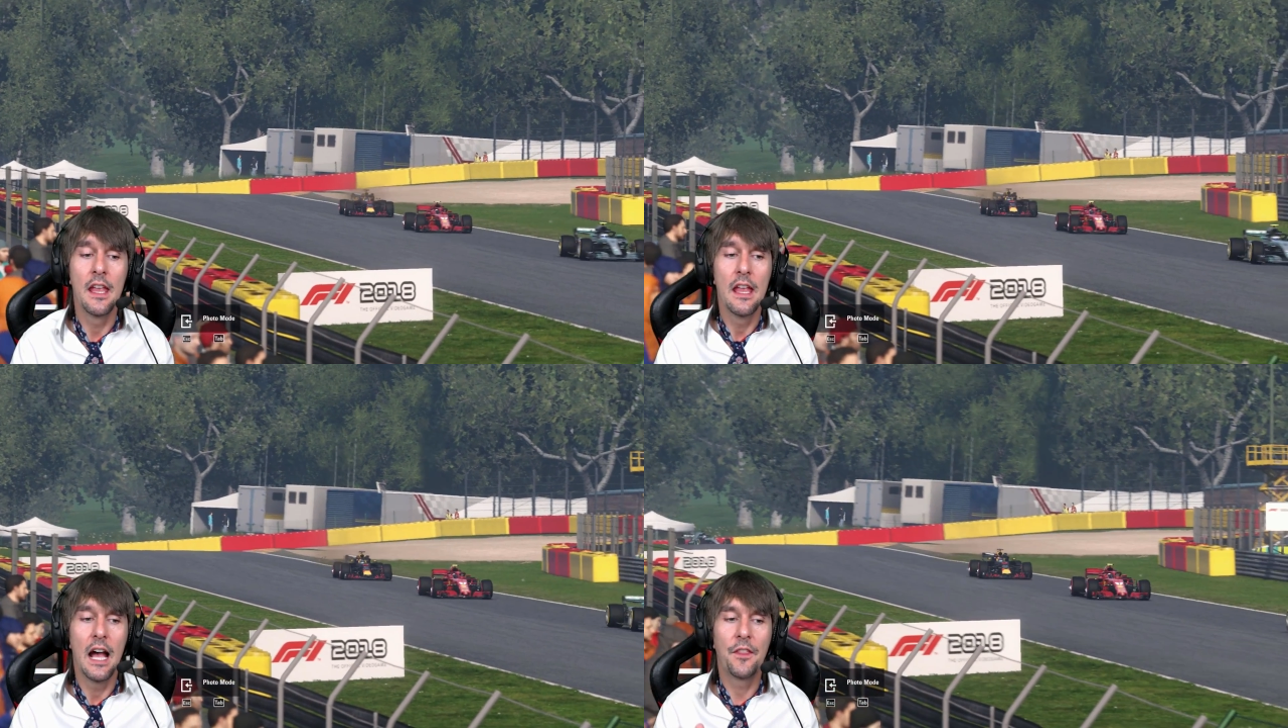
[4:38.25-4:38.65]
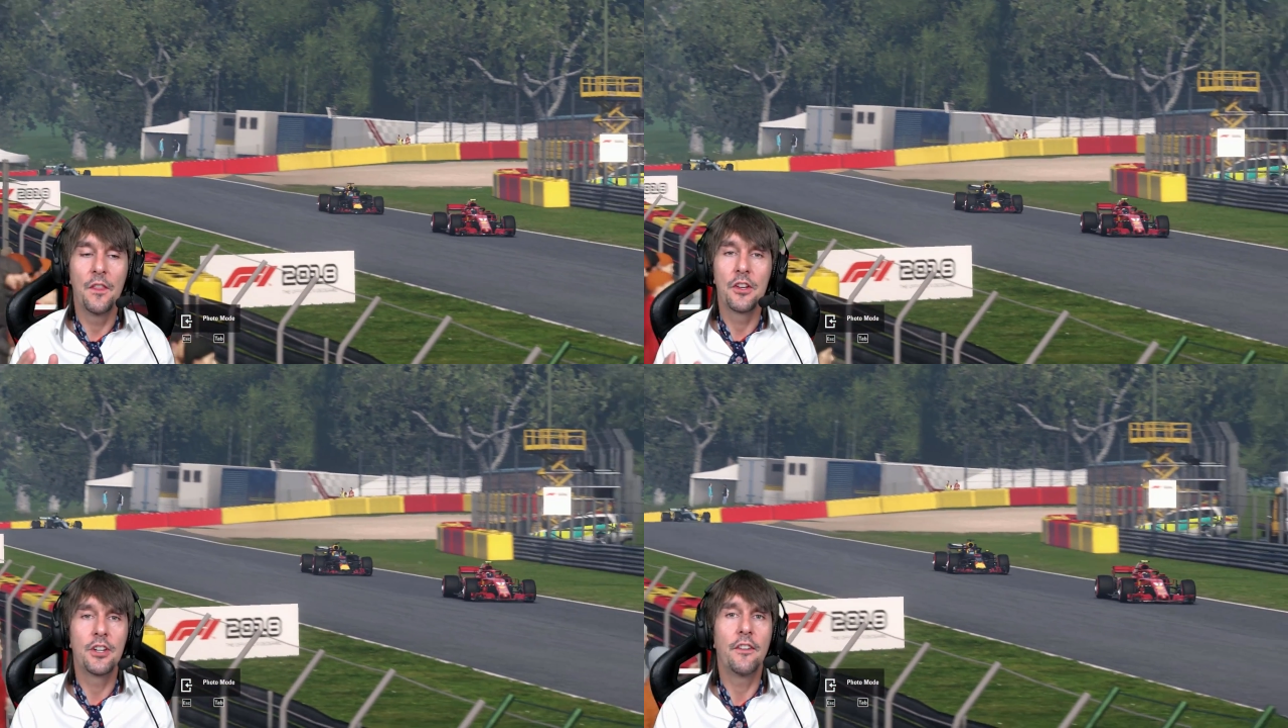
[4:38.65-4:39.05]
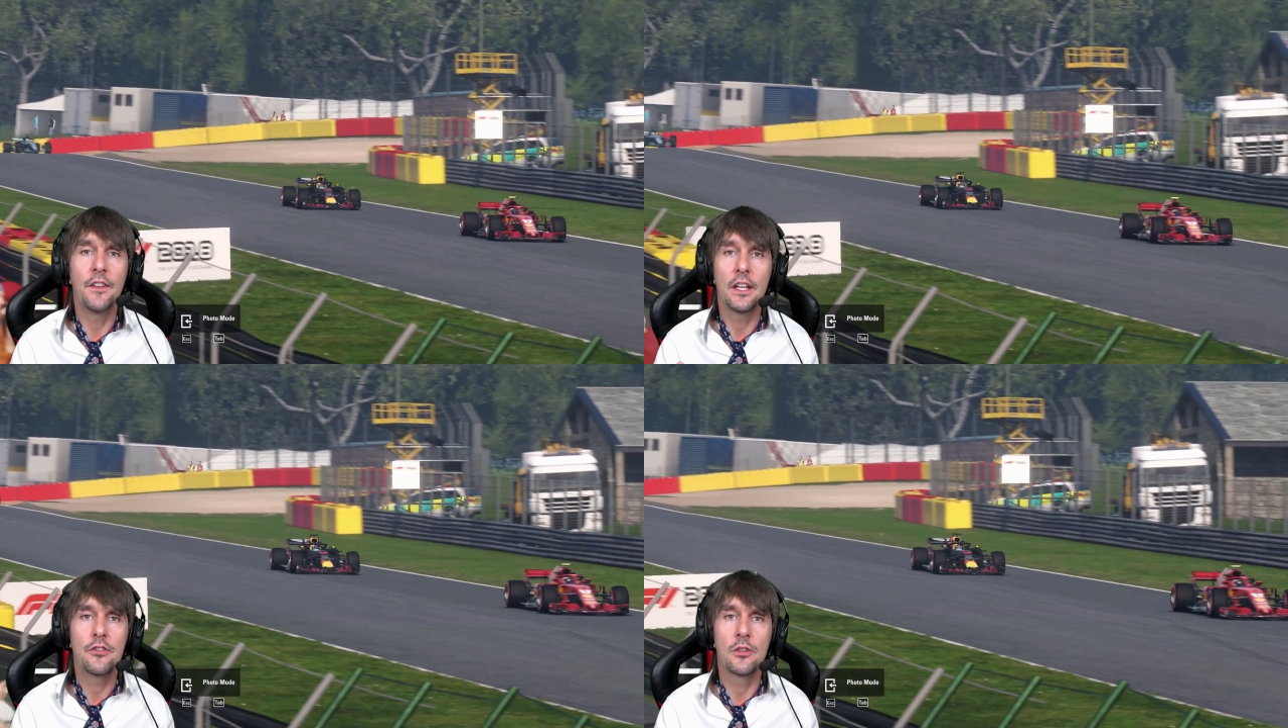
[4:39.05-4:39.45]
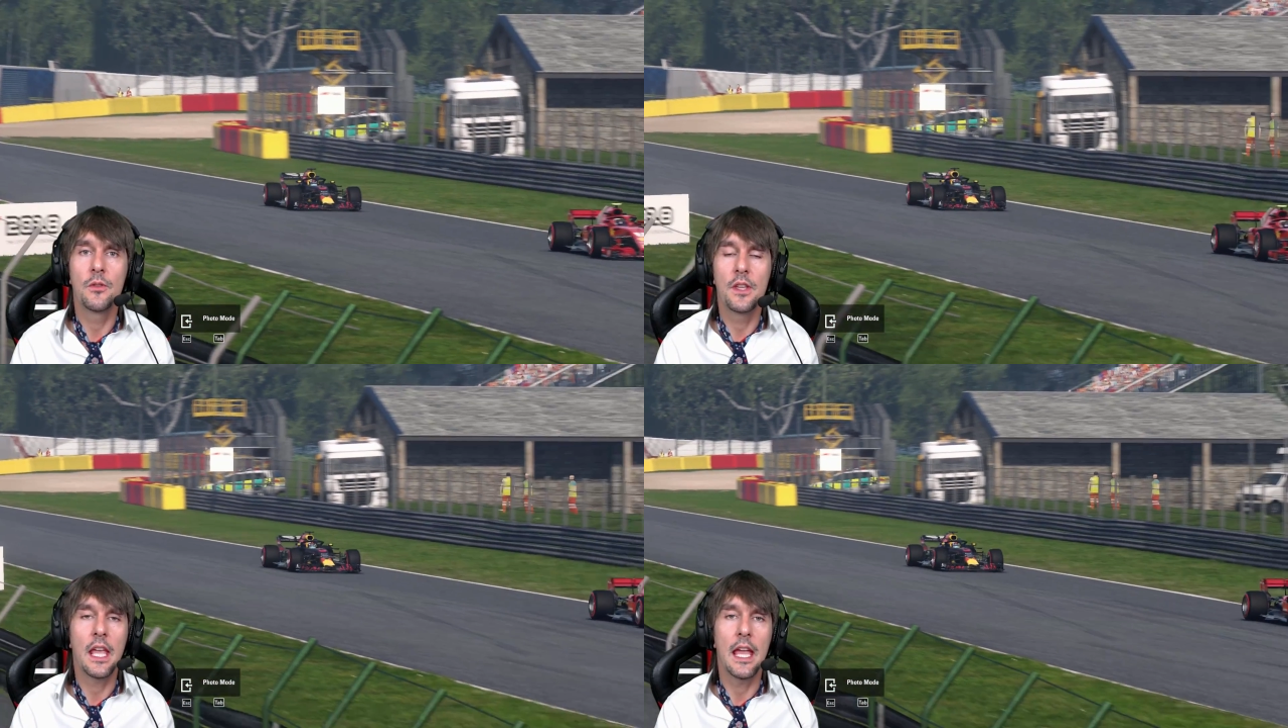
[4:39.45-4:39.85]
I think the graphics do the
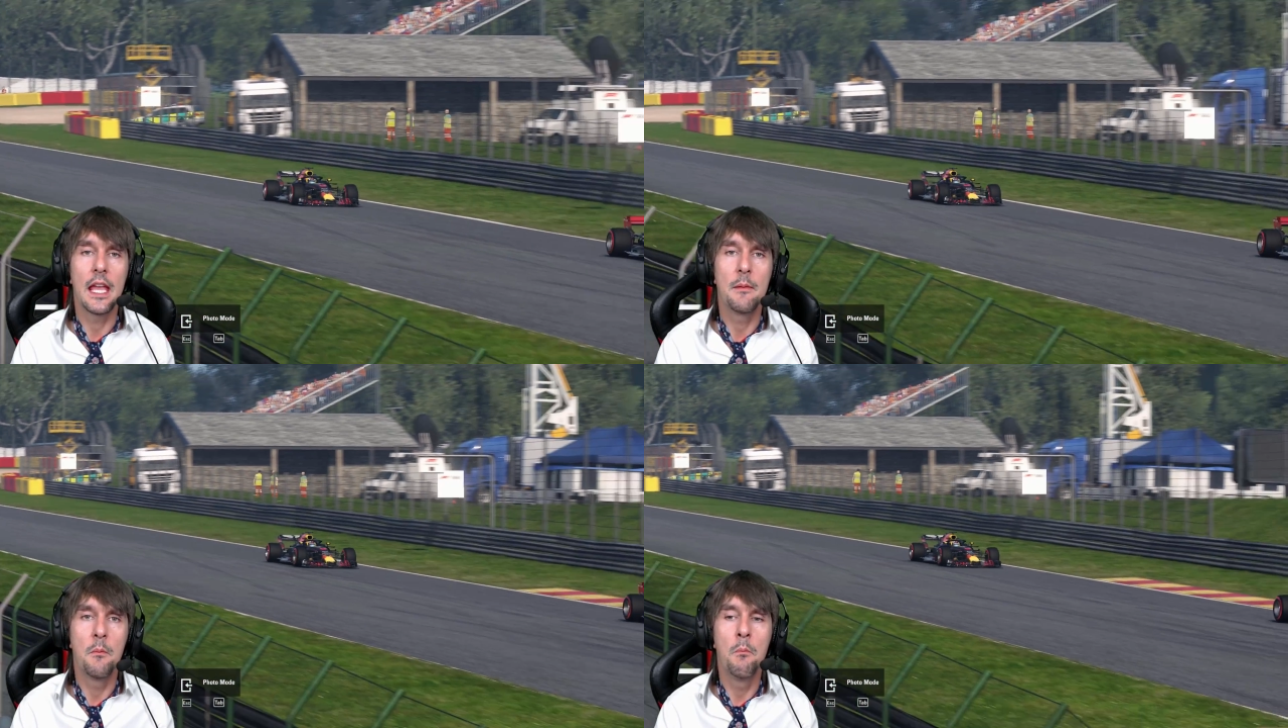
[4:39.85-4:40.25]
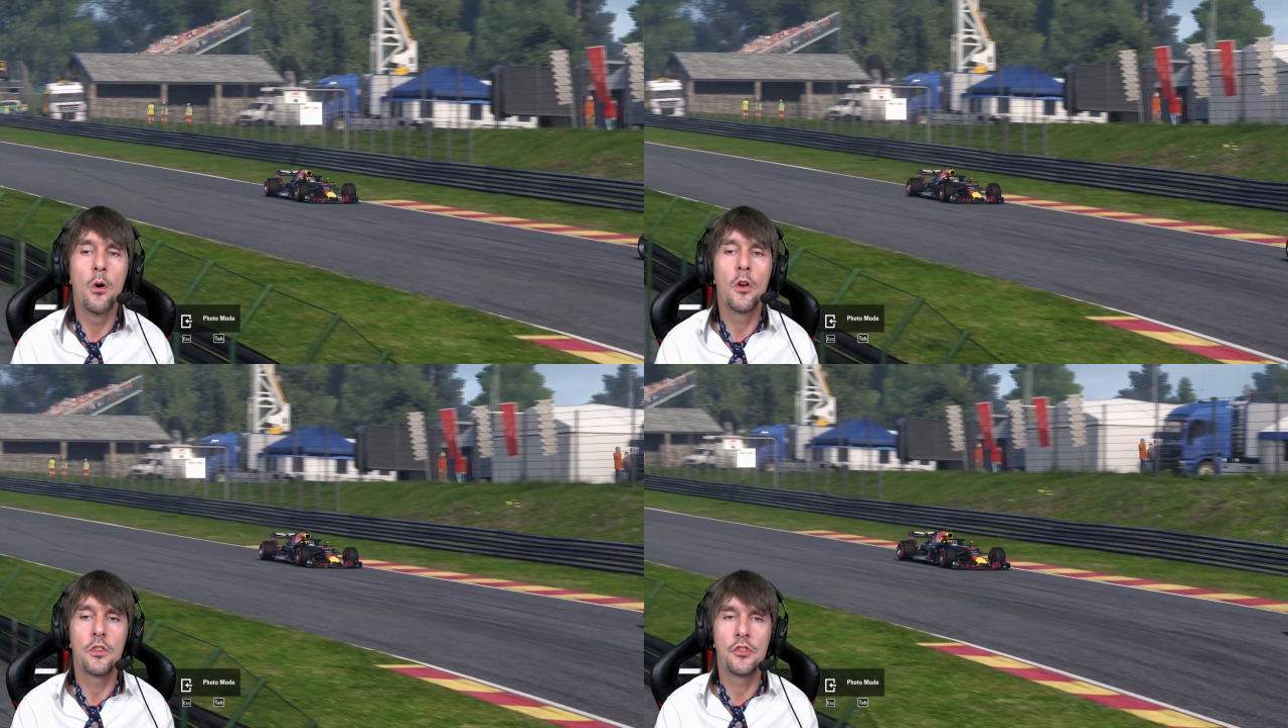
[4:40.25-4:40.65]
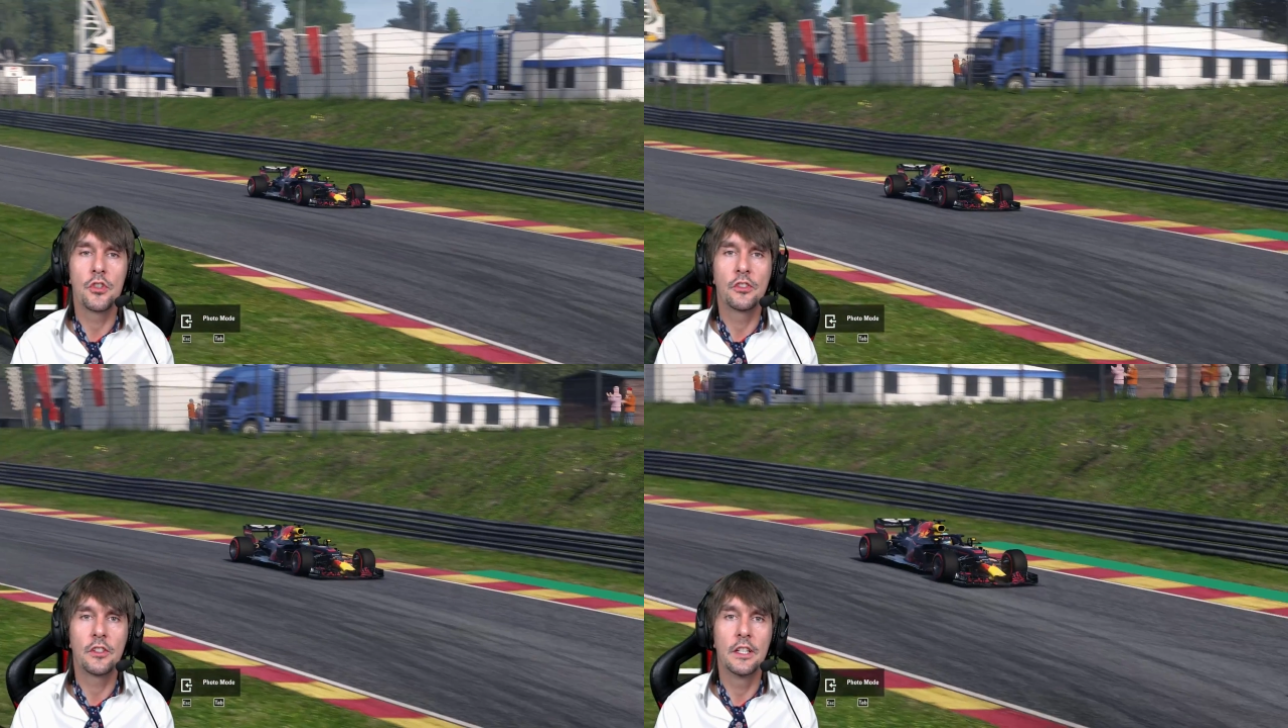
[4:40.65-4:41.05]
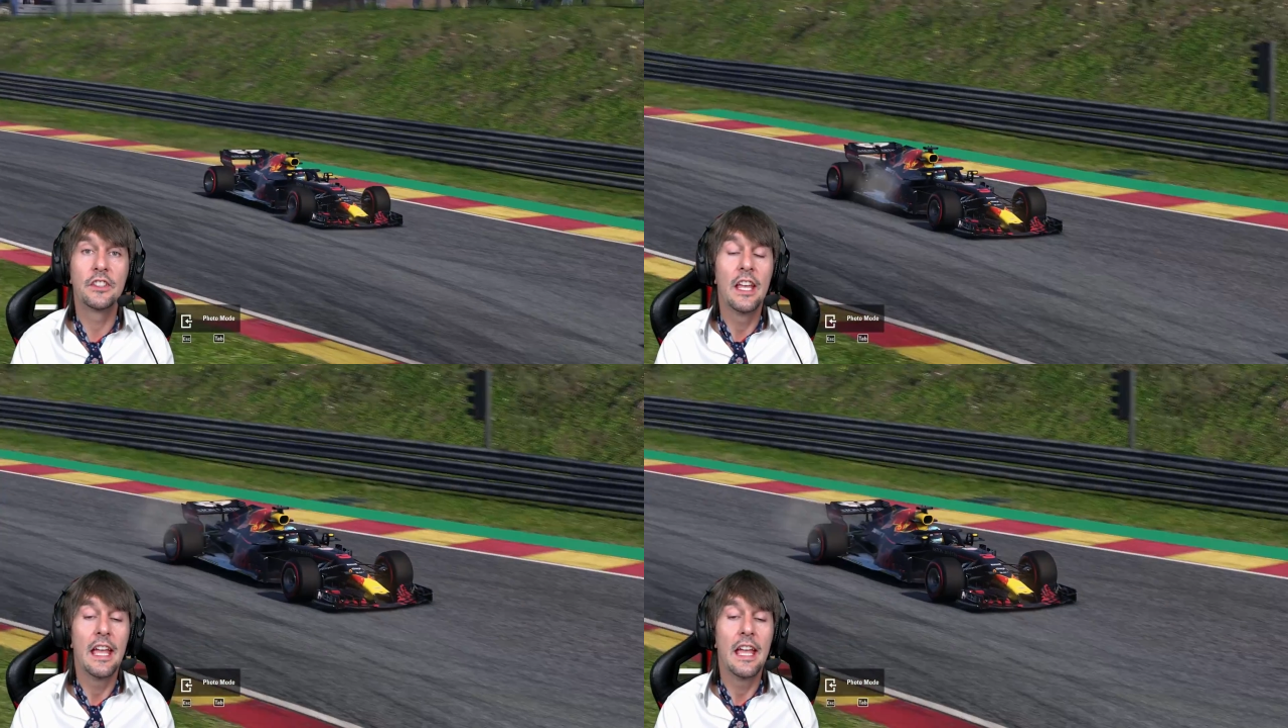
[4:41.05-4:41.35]
game more than justice.